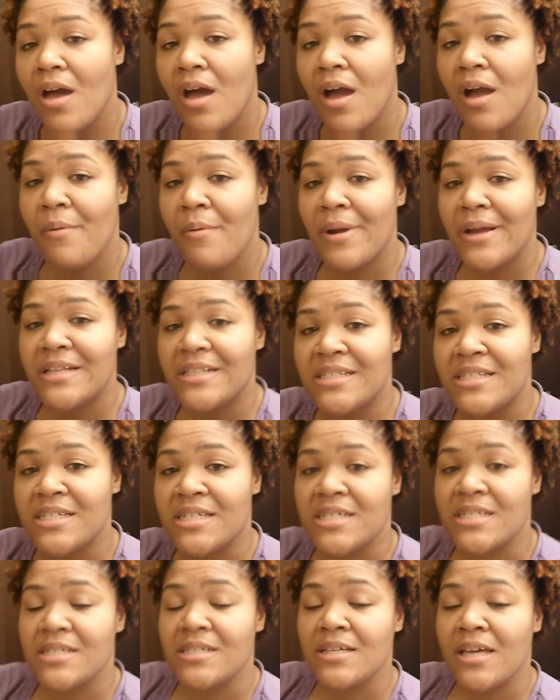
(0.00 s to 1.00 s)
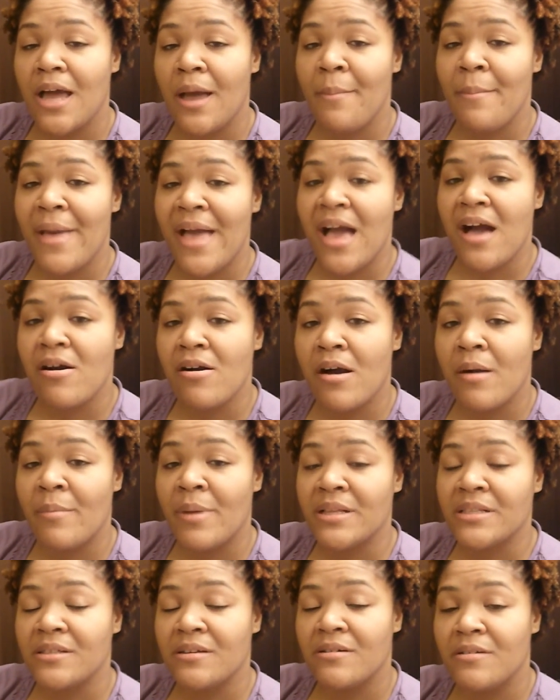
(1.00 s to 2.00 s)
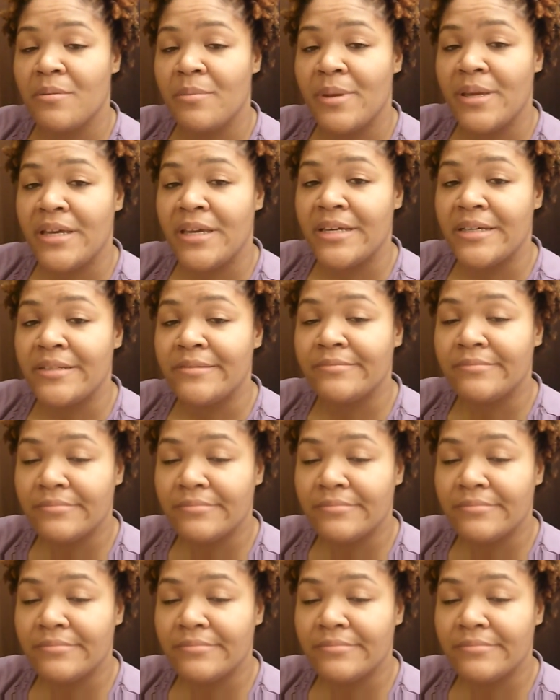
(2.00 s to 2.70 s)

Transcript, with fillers: Alright then, I'm out. I'm about to go to bed.